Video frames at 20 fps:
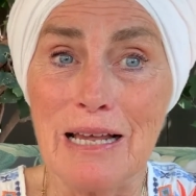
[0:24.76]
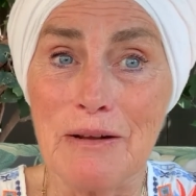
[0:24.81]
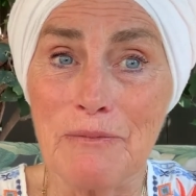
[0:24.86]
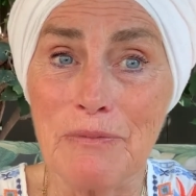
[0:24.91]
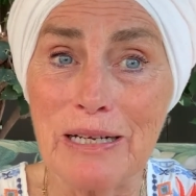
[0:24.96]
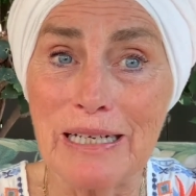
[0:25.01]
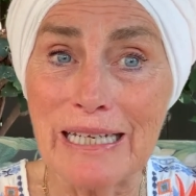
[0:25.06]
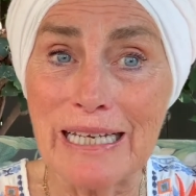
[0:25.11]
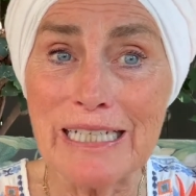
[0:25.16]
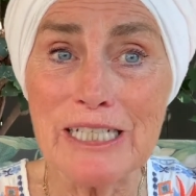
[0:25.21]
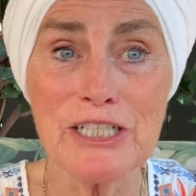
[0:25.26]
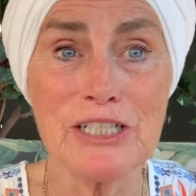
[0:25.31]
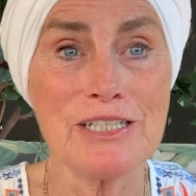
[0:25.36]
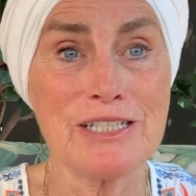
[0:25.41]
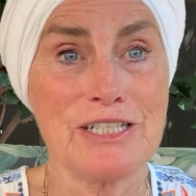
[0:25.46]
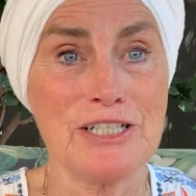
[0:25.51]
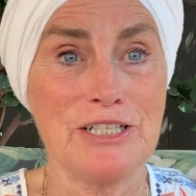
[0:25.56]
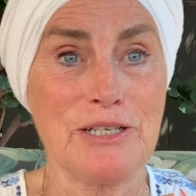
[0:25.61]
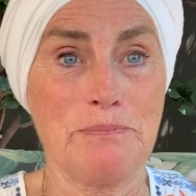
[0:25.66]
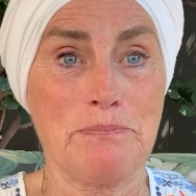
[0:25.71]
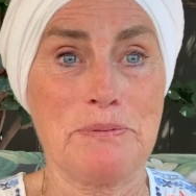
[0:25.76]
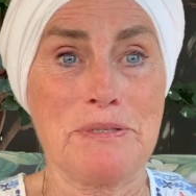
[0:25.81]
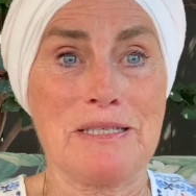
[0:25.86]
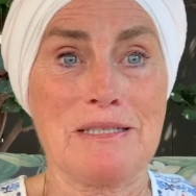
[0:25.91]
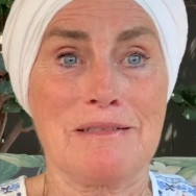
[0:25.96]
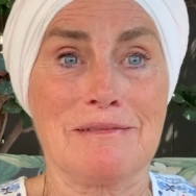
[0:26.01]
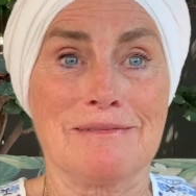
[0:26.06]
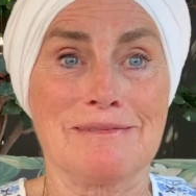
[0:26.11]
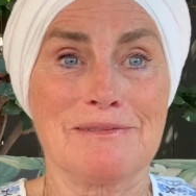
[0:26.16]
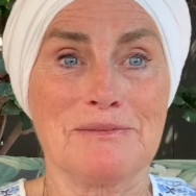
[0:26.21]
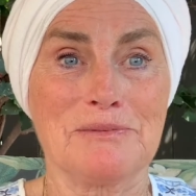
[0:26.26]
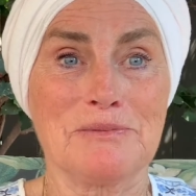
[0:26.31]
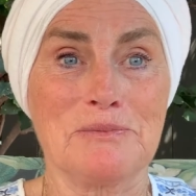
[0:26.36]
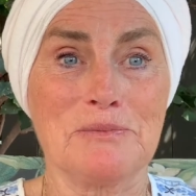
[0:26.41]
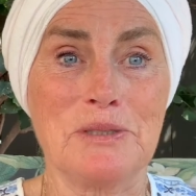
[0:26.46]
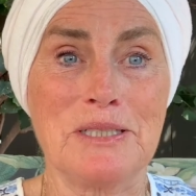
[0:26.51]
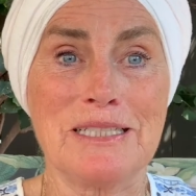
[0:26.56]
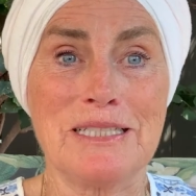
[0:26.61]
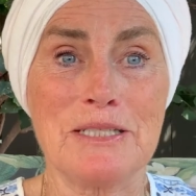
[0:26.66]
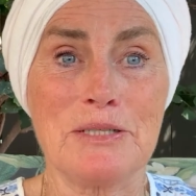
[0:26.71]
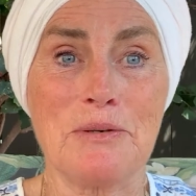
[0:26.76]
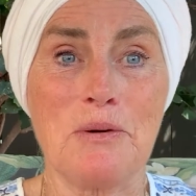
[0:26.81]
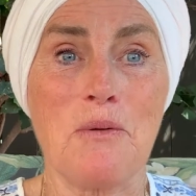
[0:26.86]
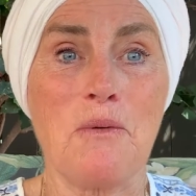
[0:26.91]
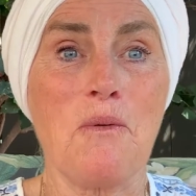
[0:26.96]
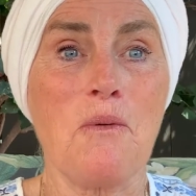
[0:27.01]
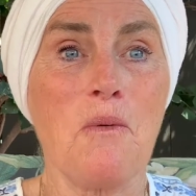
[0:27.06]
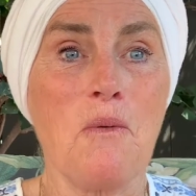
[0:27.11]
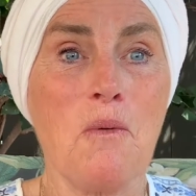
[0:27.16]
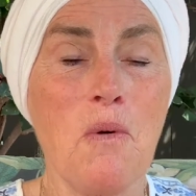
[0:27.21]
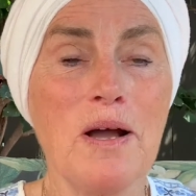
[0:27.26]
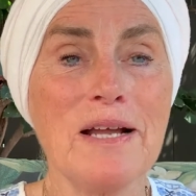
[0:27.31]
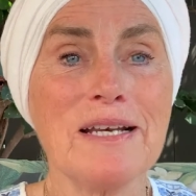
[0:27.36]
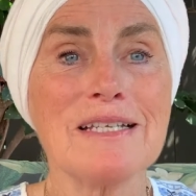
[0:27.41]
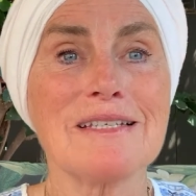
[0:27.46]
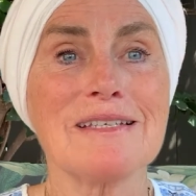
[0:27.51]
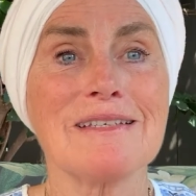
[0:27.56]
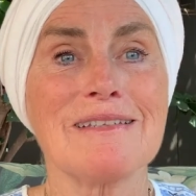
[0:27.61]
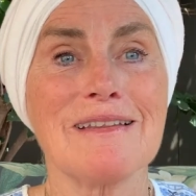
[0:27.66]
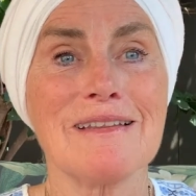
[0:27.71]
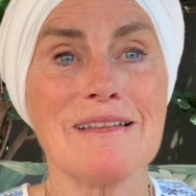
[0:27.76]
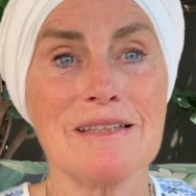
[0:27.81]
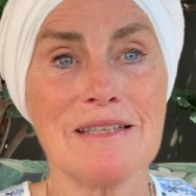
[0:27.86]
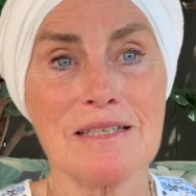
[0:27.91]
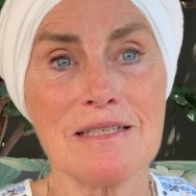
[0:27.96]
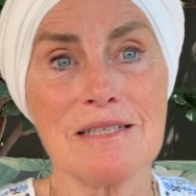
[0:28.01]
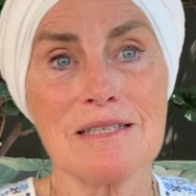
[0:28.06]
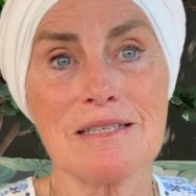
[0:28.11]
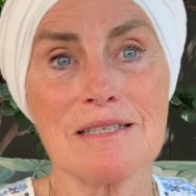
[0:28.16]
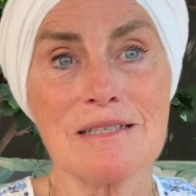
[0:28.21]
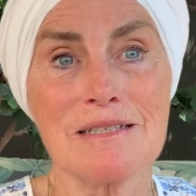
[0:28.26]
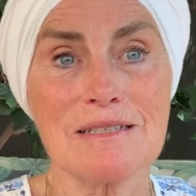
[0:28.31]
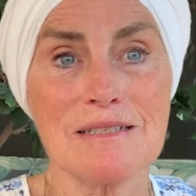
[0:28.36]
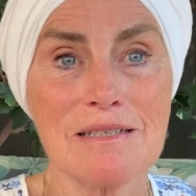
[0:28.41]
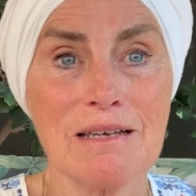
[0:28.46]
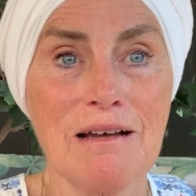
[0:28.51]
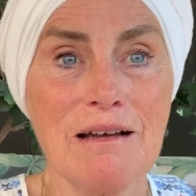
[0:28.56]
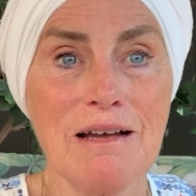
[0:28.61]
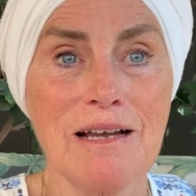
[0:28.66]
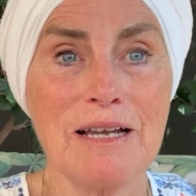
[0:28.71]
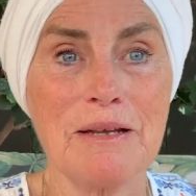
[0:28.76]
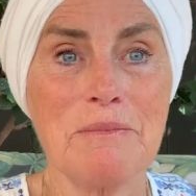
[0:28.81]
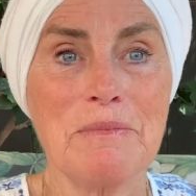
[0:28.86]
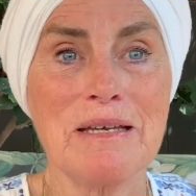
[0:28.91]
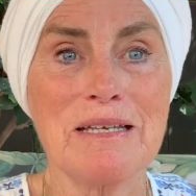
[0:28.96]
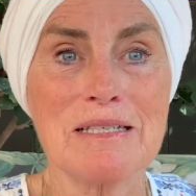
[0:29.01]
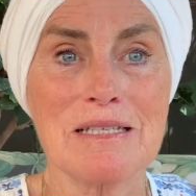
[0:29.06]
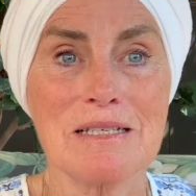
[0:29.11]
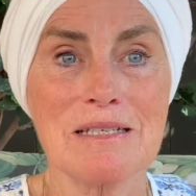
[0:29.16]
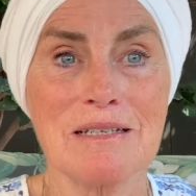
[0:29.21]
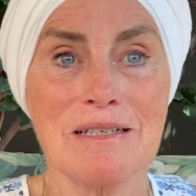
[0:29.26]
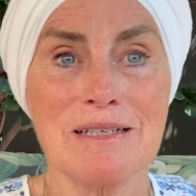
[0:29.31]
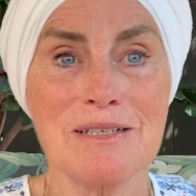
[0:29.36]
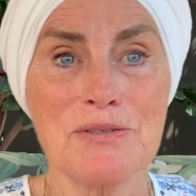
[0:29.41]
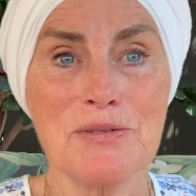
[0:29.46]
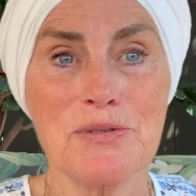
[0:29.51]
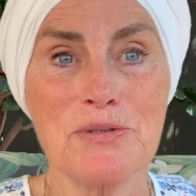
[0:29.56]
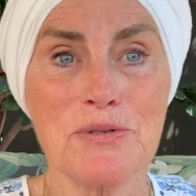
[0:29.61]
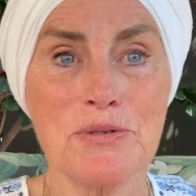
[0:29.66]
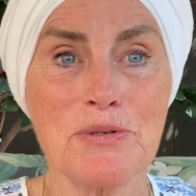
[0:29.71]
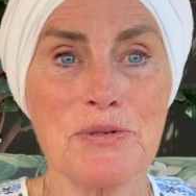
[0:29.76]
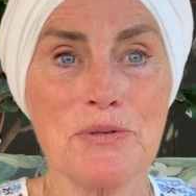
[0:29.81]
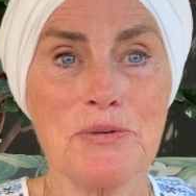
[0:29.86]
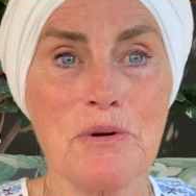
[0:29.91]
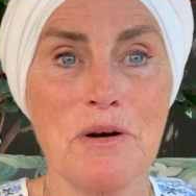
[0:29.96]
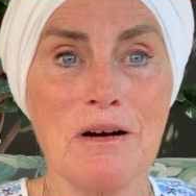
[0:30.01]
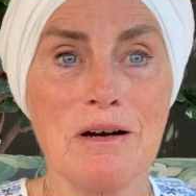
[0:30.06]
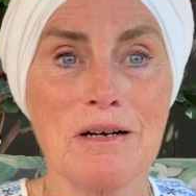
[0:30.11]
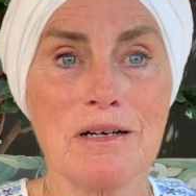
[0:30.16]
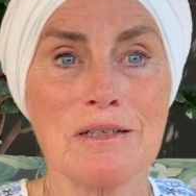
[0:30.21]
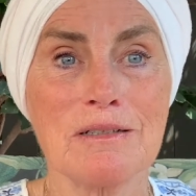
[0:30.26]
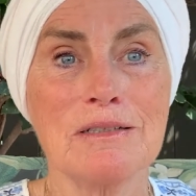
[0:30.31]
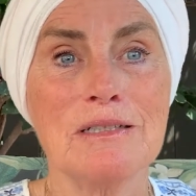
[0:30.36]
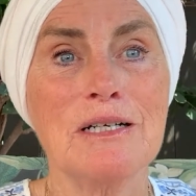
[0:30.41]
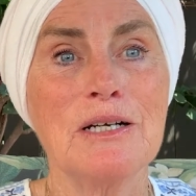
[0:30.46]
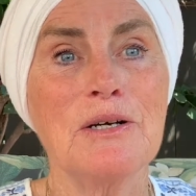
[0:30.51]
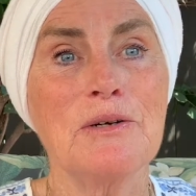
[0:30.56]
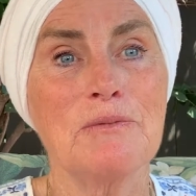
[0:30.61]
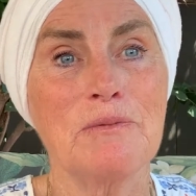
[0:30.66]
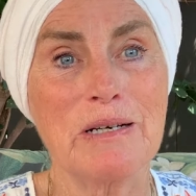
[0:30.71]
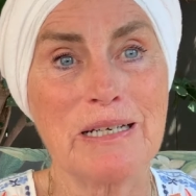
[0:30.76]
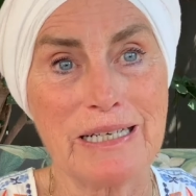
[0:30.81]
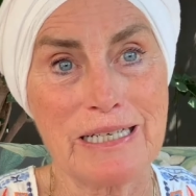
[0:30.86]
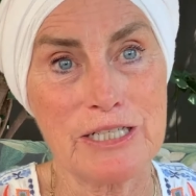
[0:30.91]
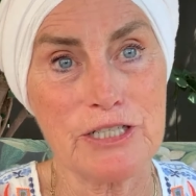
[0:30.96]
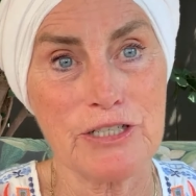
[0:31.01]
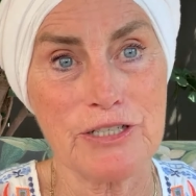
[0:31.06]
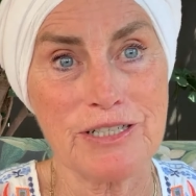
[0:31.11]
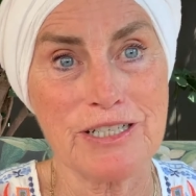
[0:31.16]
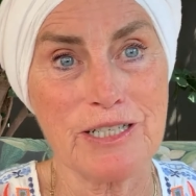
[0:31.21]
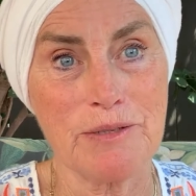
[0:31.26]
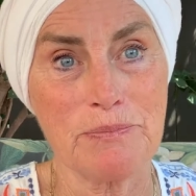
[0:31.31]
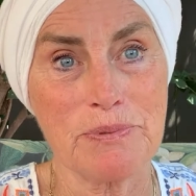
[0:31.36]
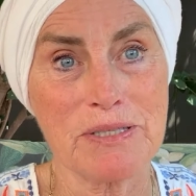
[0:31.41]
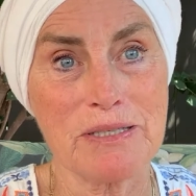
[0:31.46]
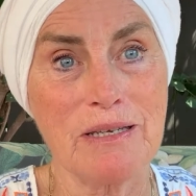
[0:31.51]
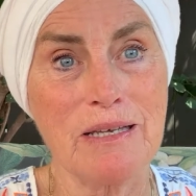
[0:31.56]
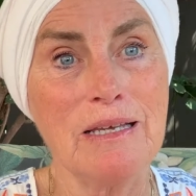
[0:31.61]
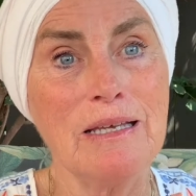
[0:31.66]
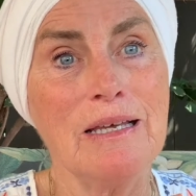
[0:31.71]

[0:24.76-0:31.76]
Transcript: relationships, right? What this time has done to our relationships.